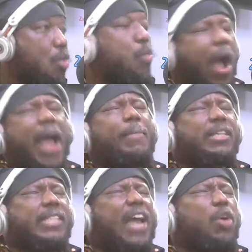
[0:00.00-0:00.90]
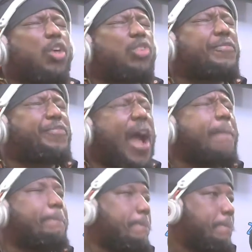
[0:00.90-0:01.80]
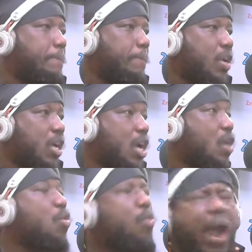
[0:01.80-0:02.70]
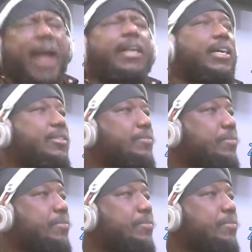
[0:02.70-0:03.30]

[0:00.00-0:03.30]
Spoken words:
Why must I go to the farm when